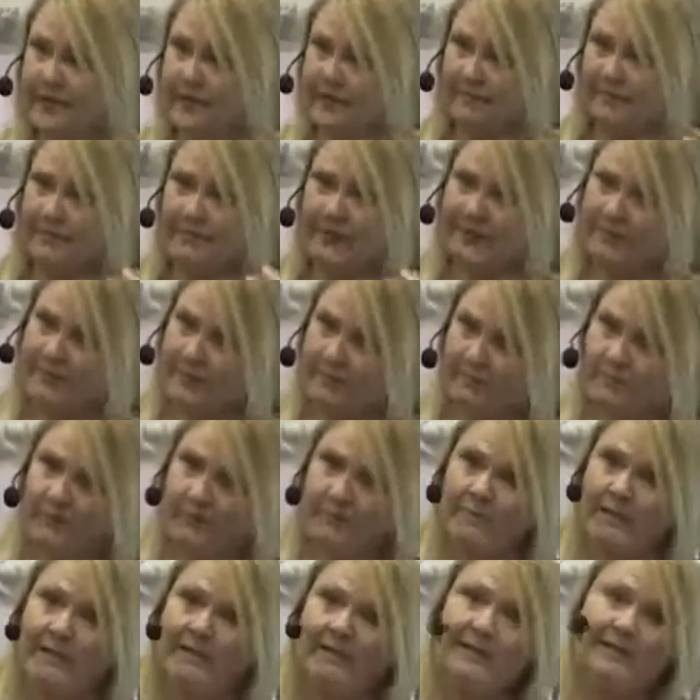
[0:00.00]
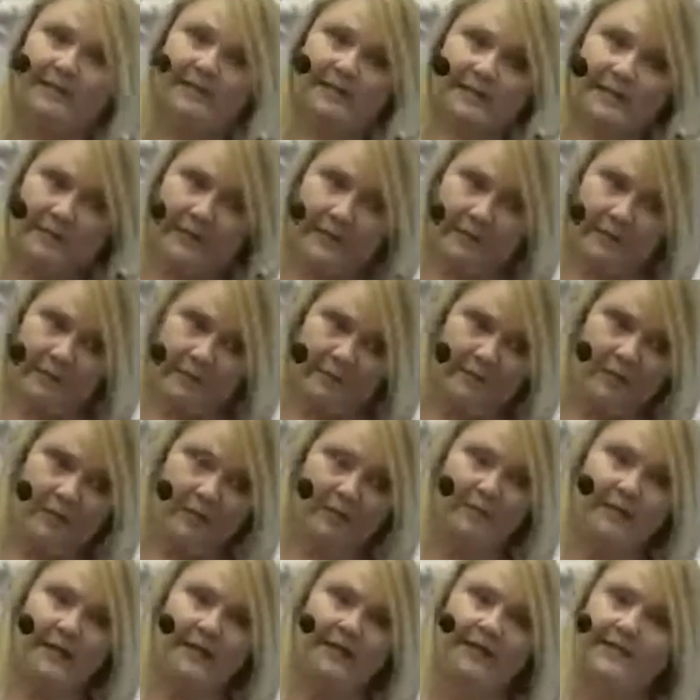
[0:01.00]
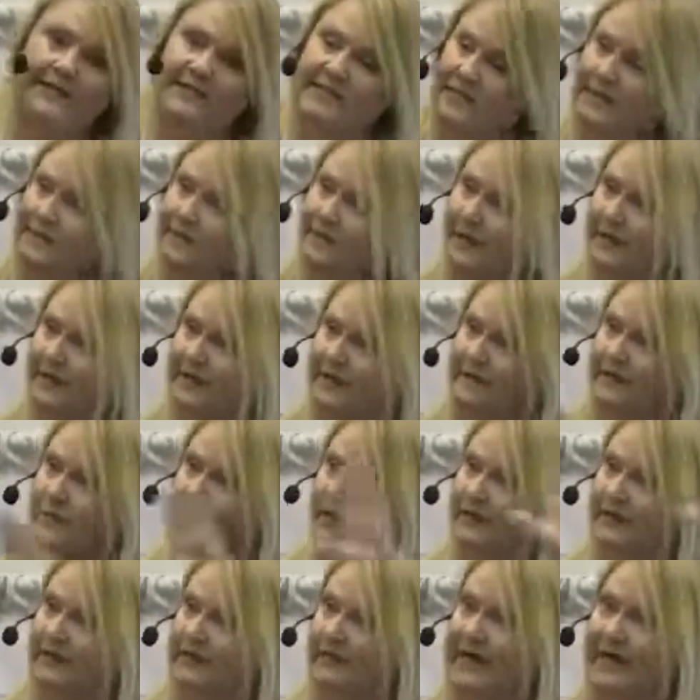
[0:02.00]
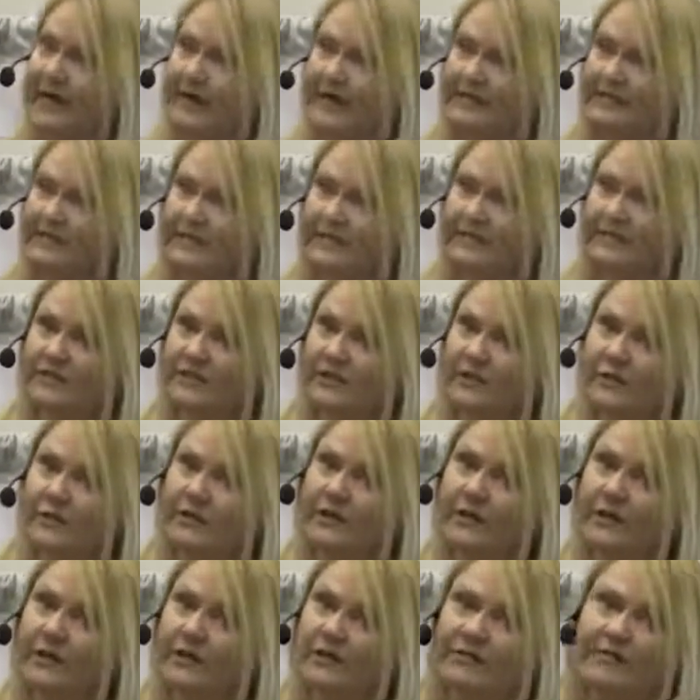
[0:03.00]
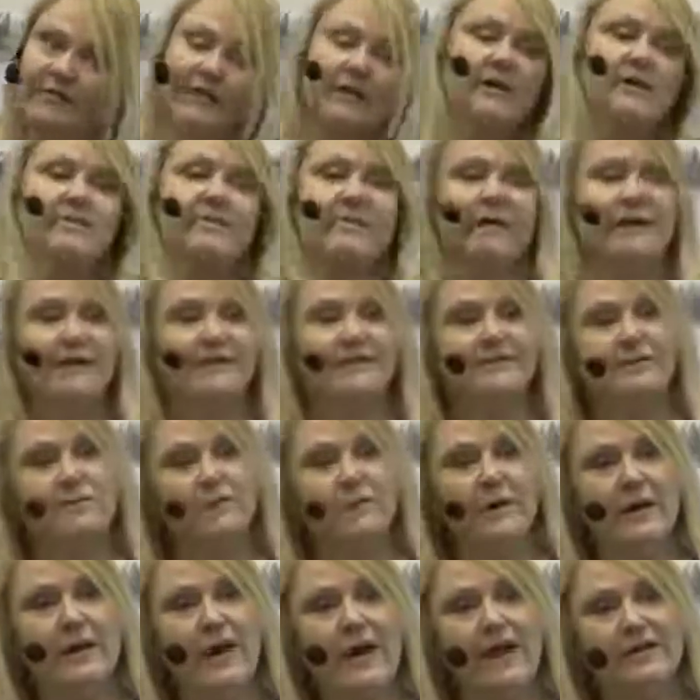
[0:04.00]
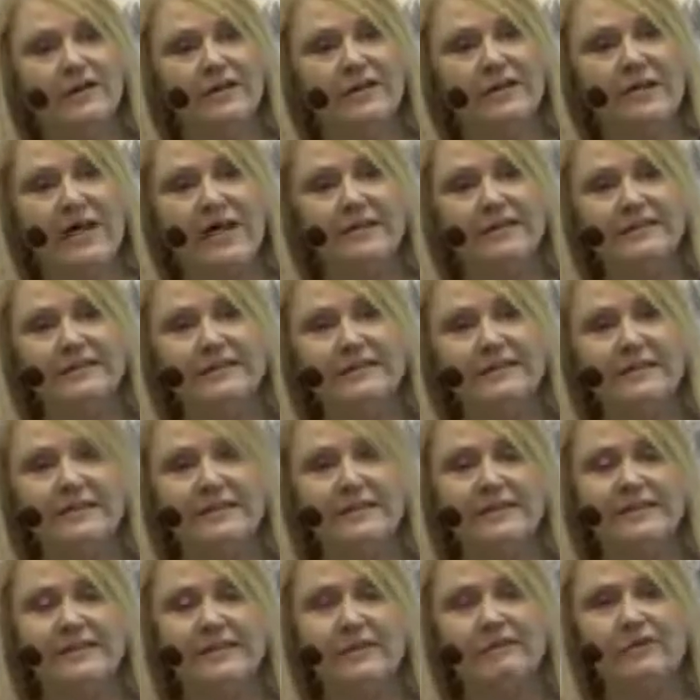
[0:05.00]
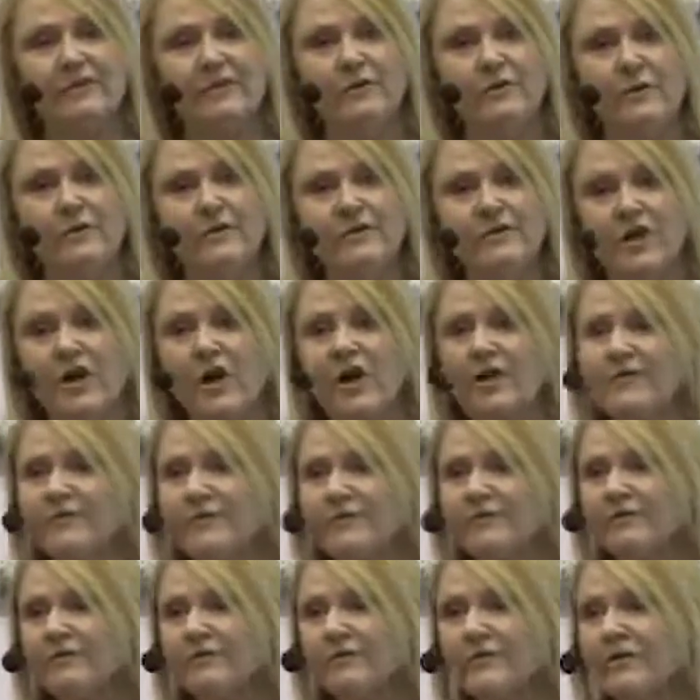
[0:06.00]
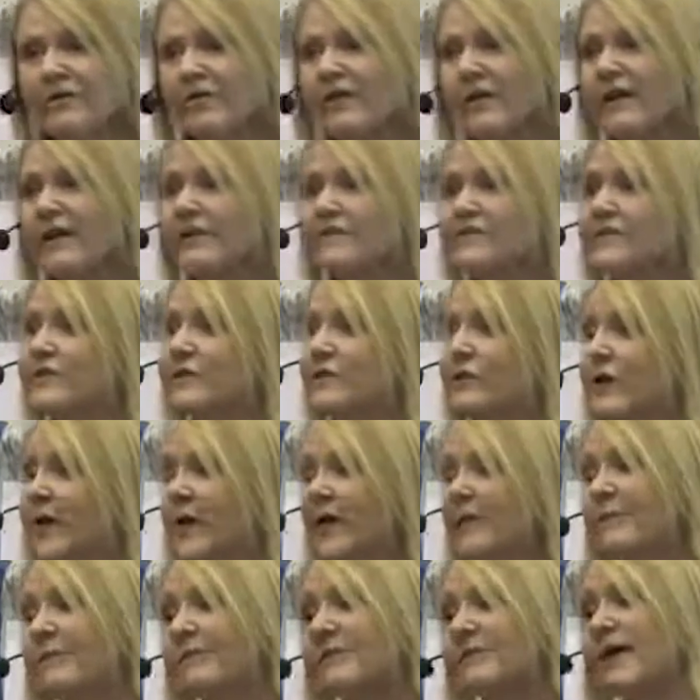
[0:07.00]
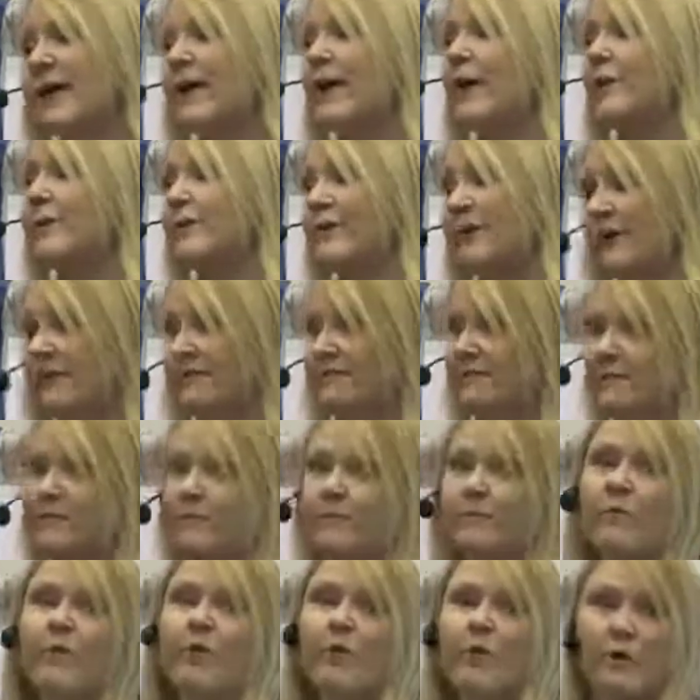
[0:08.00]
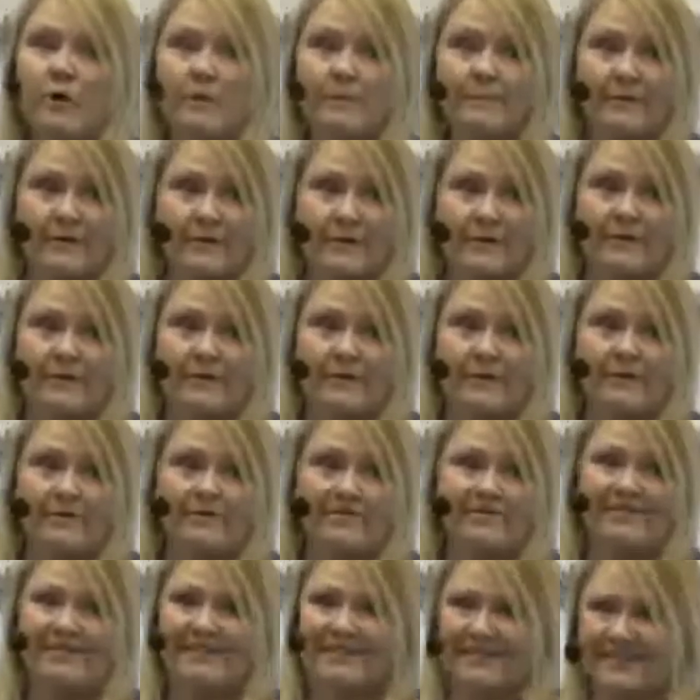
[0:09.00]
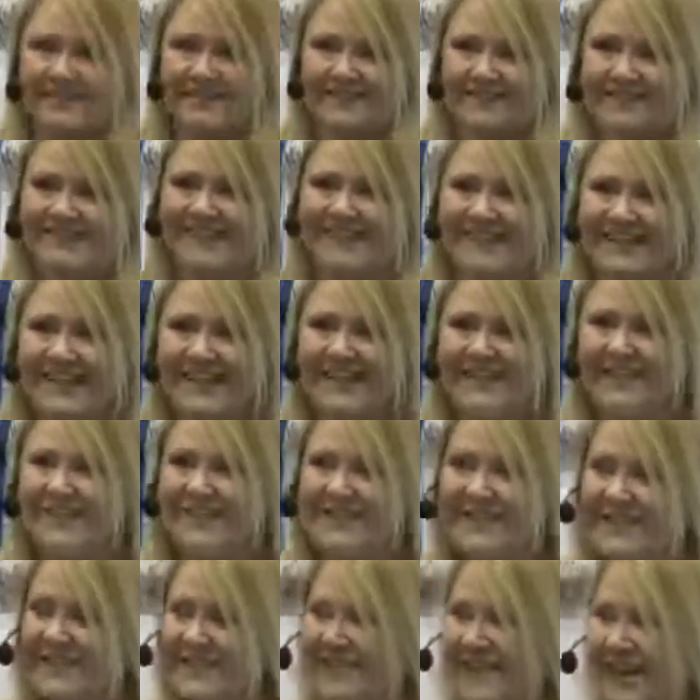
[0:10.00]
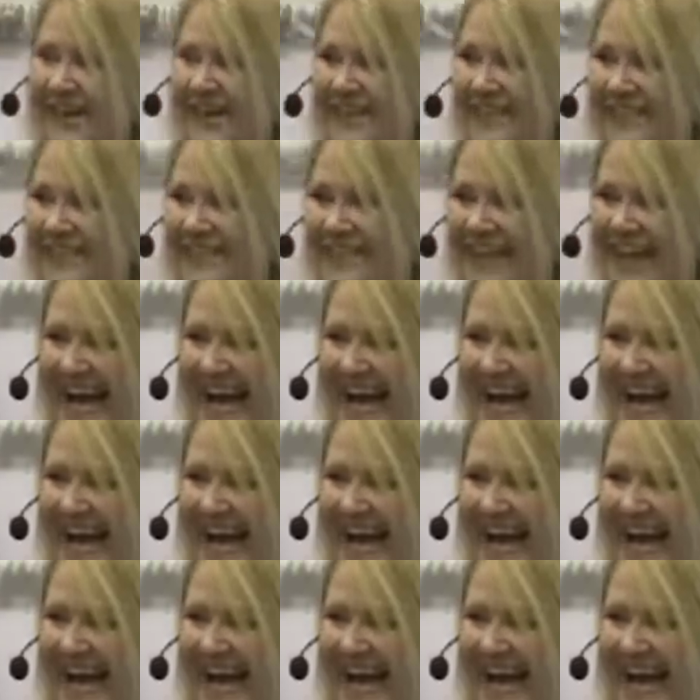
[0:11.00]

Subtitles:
making more money, keeping more money, spreading more light into the world. Because the way I look at it is, if you are charging for your gifts, you're able to help even more people. Can you see the value in